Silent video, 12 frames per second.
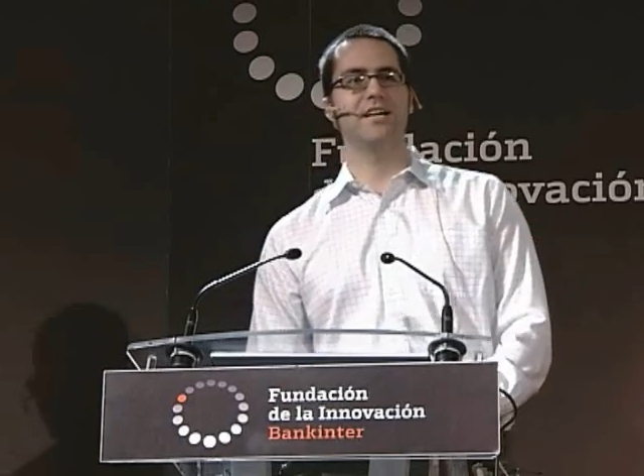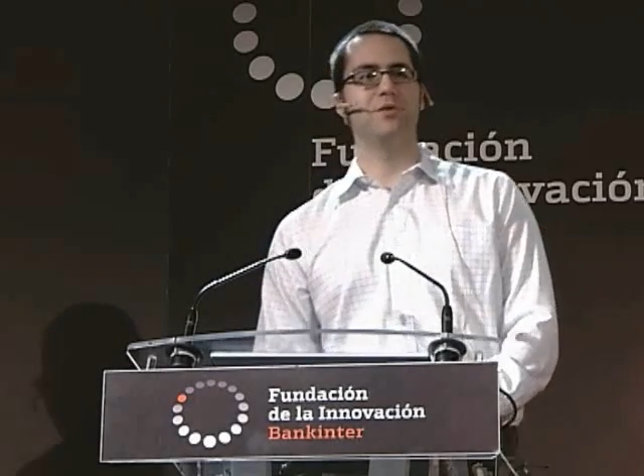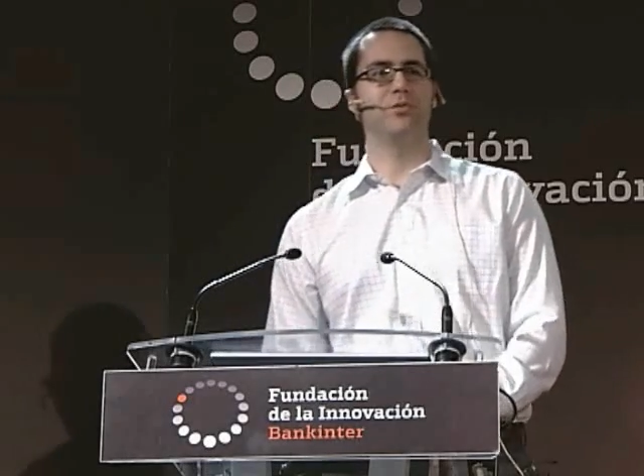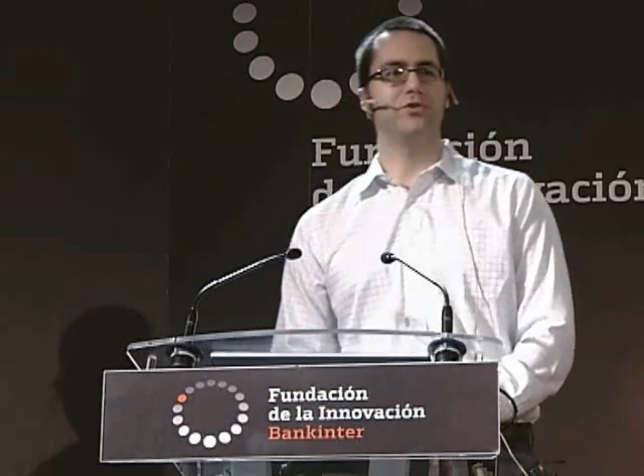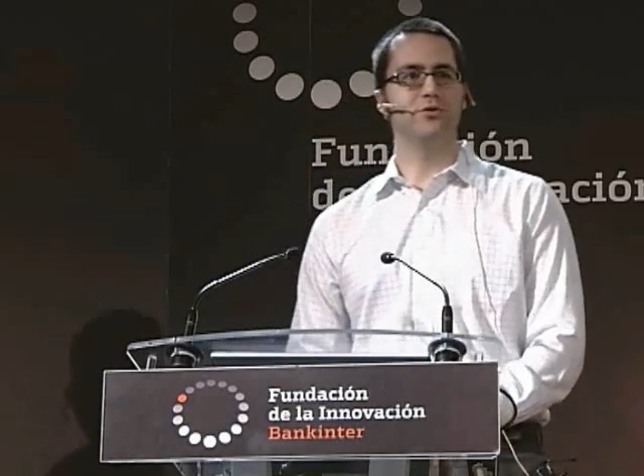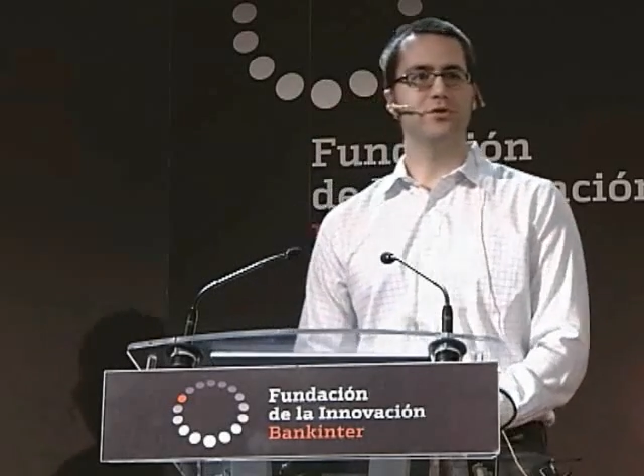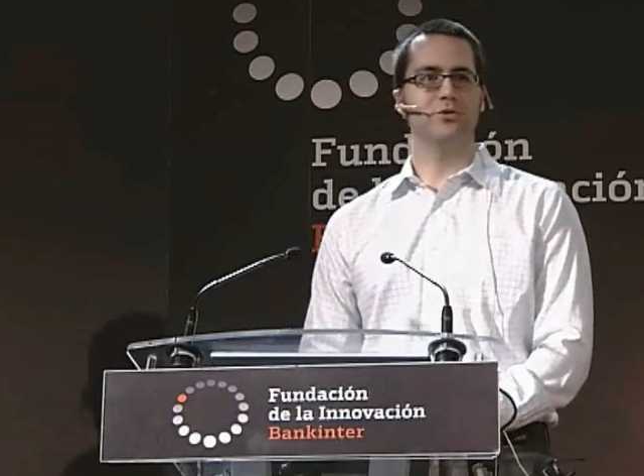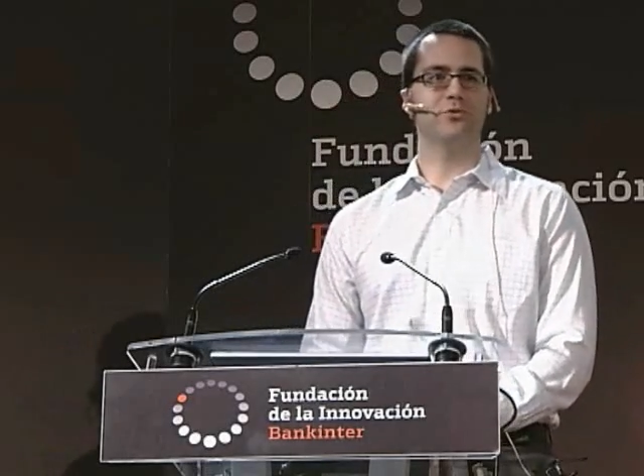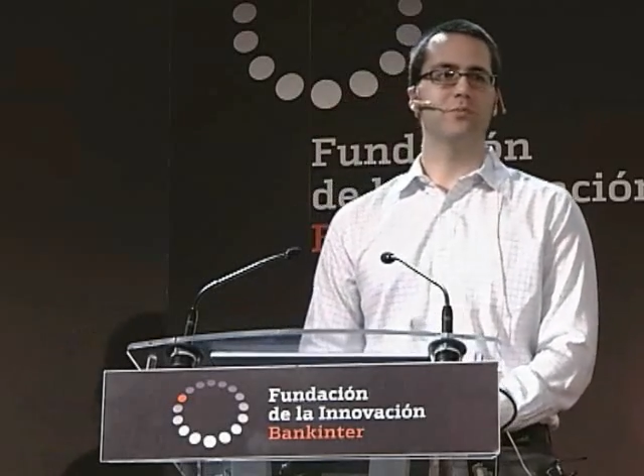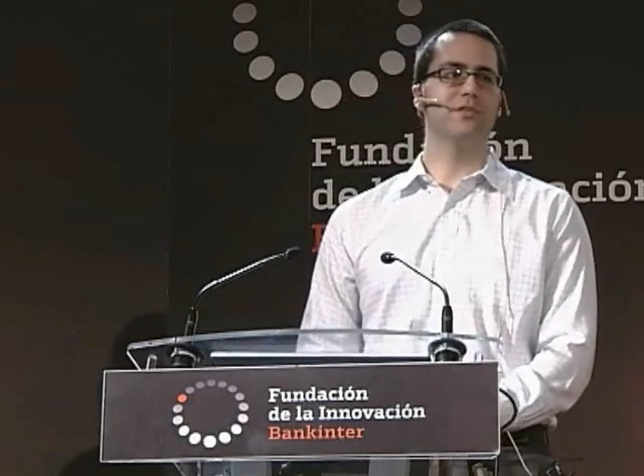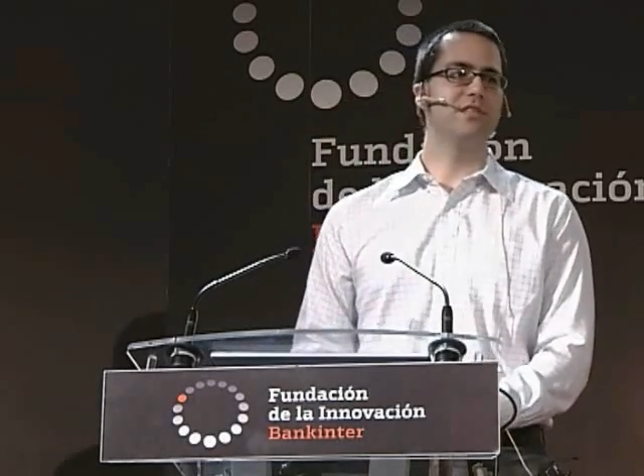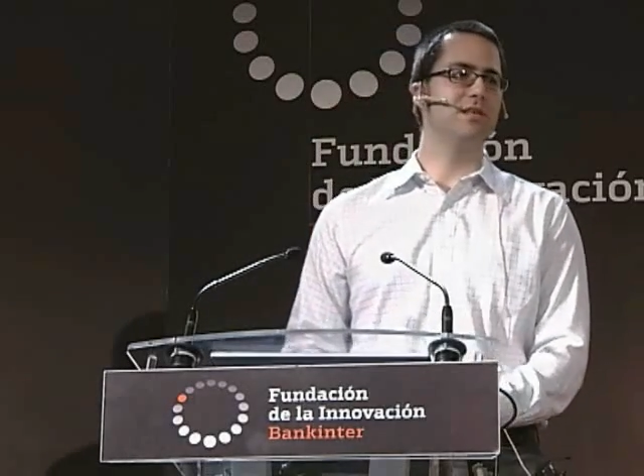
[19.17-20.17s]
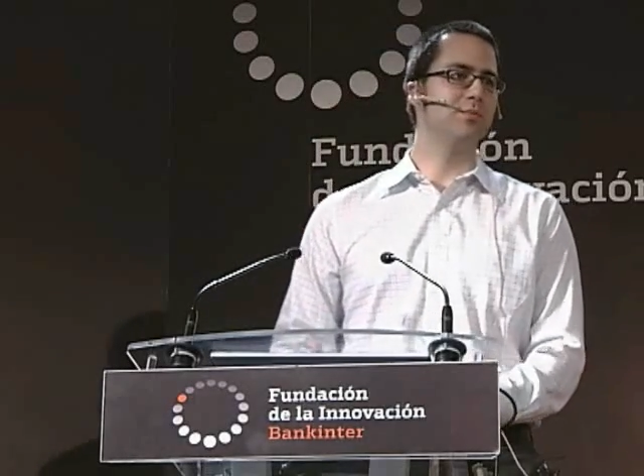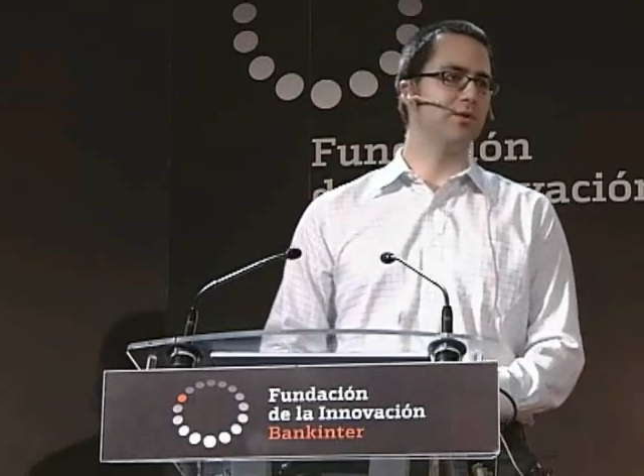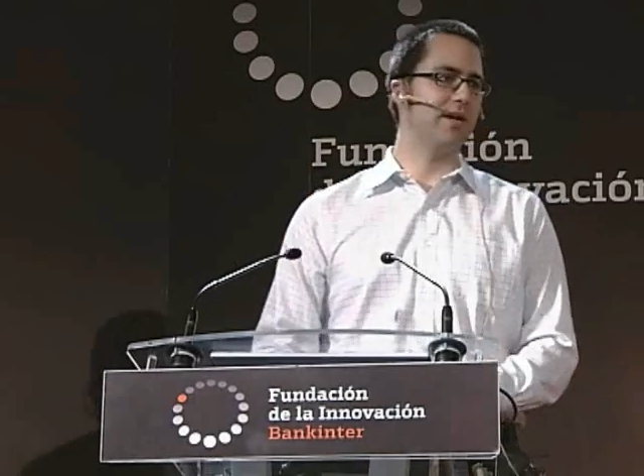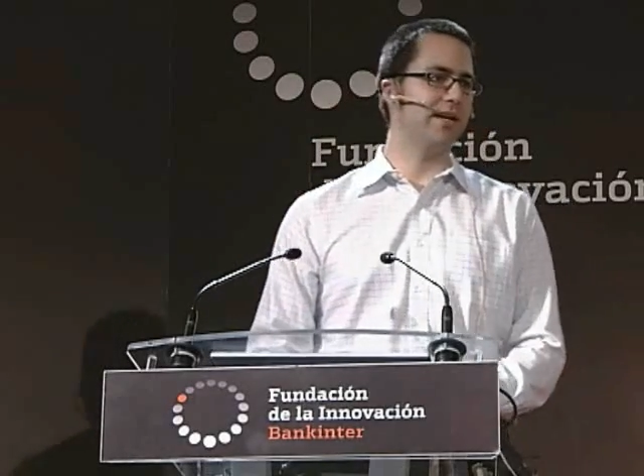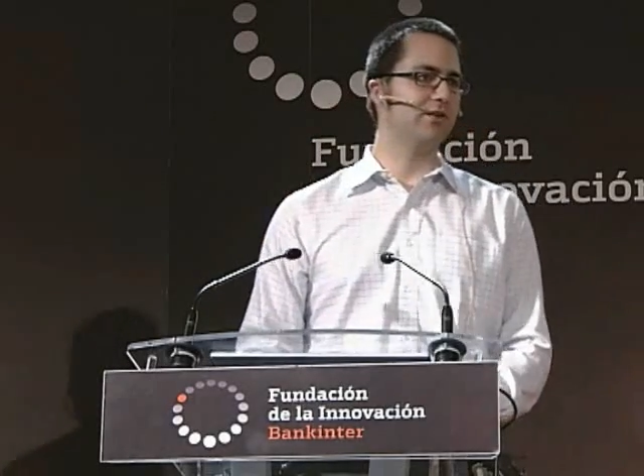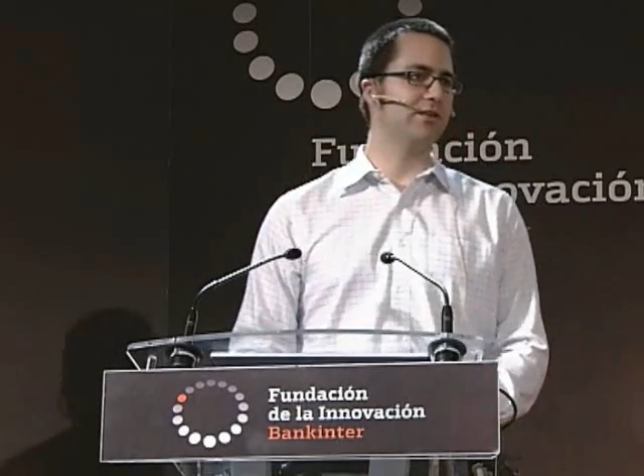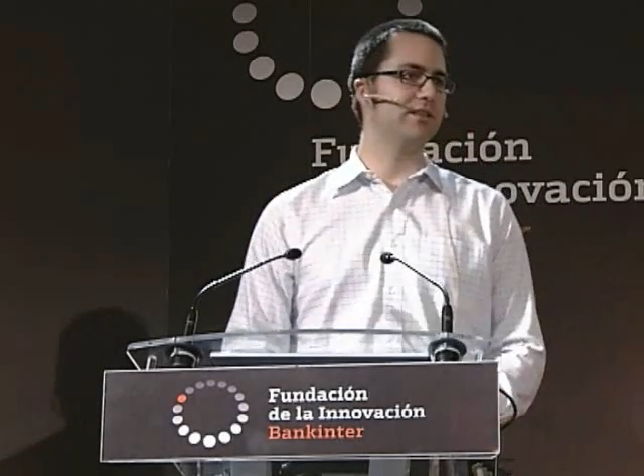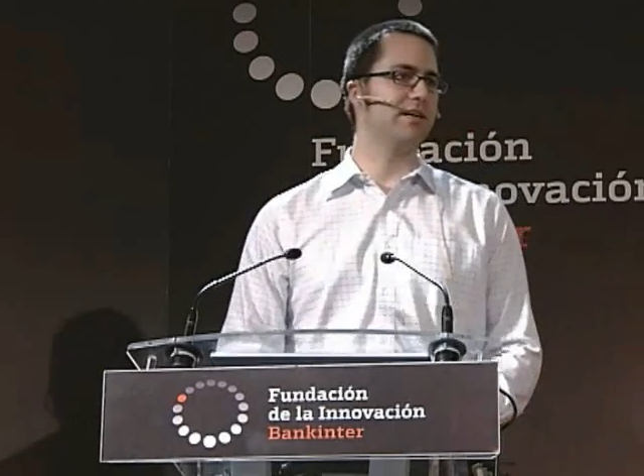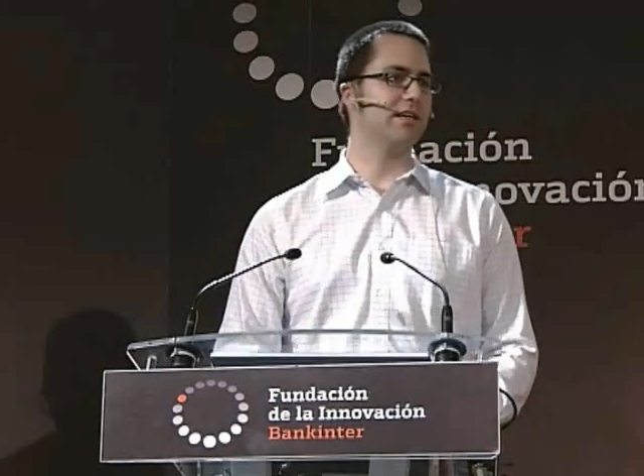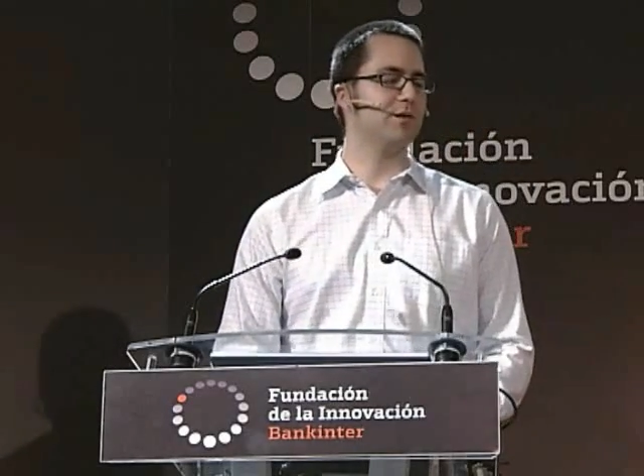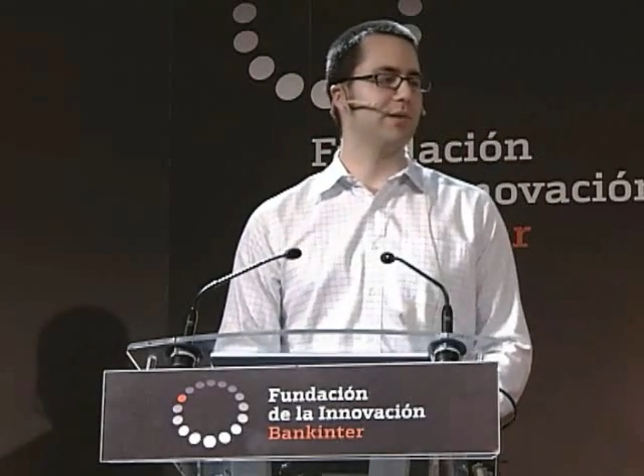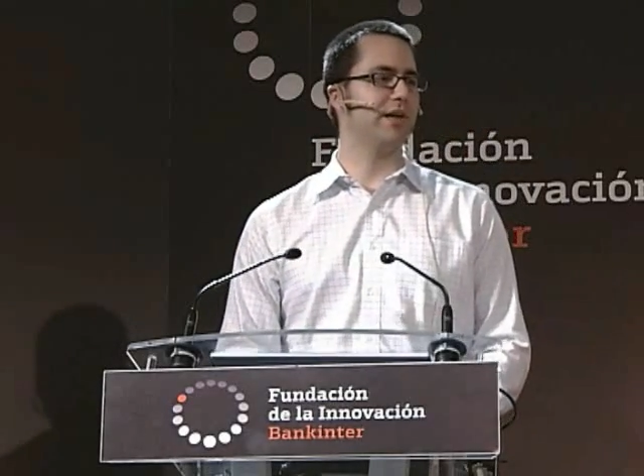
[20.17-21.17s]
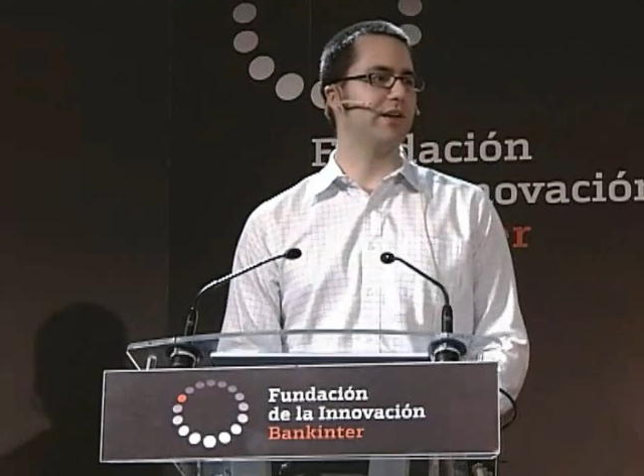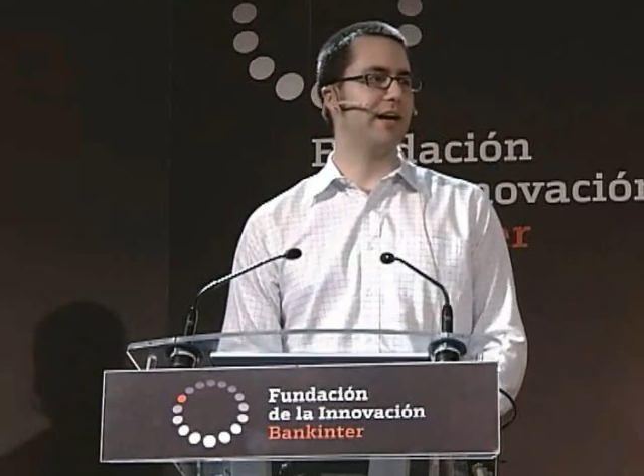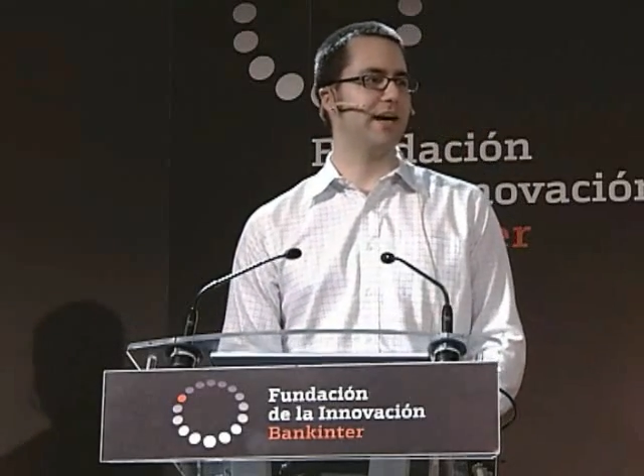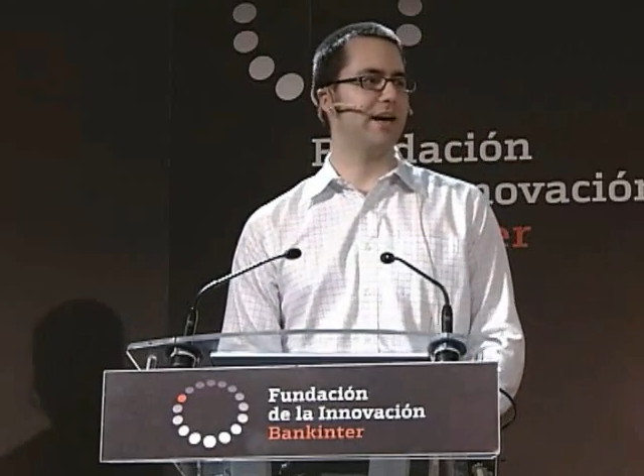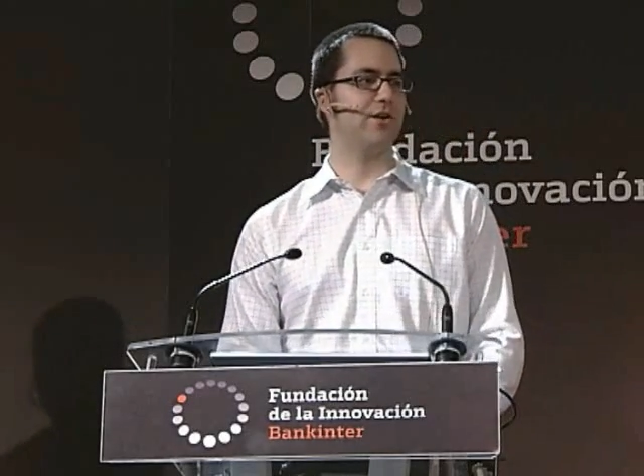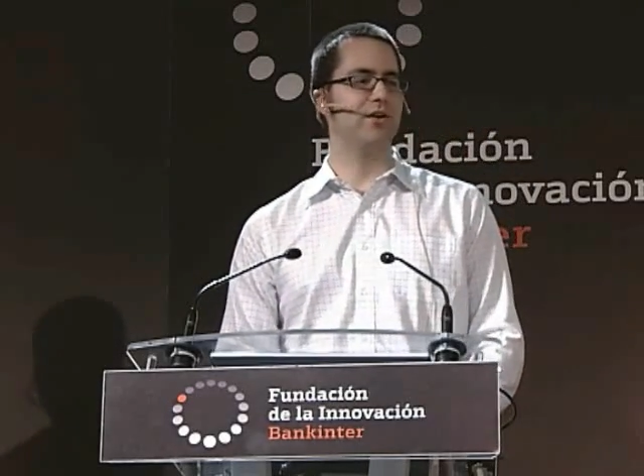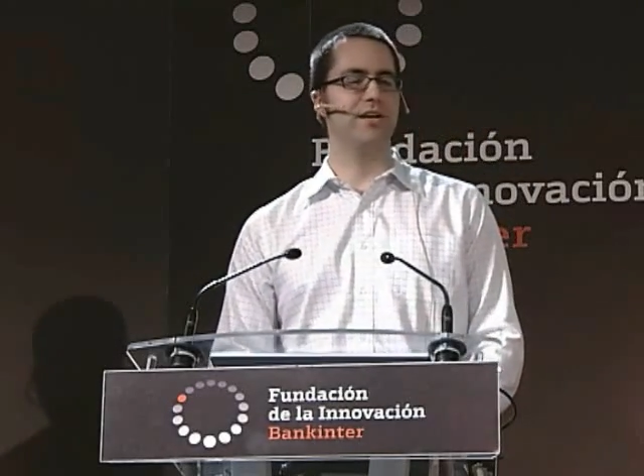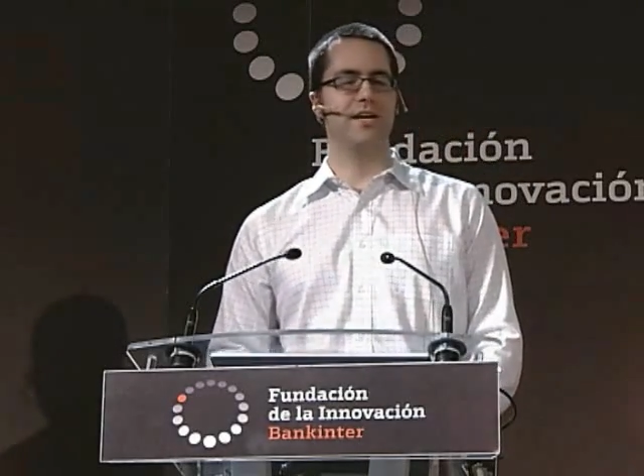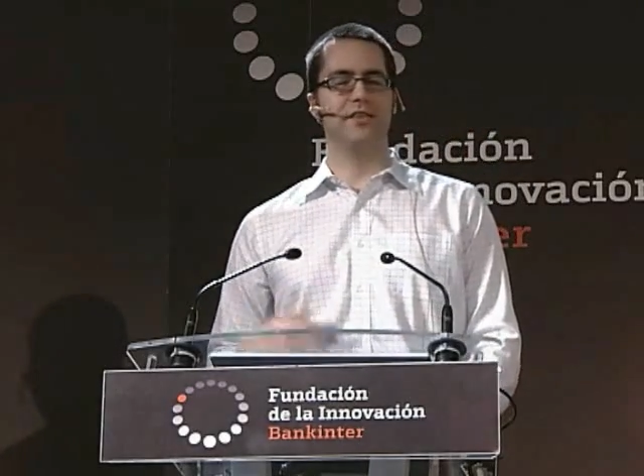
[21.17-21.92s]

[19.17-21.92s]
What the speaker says: But do so from a deeper angle and talk about how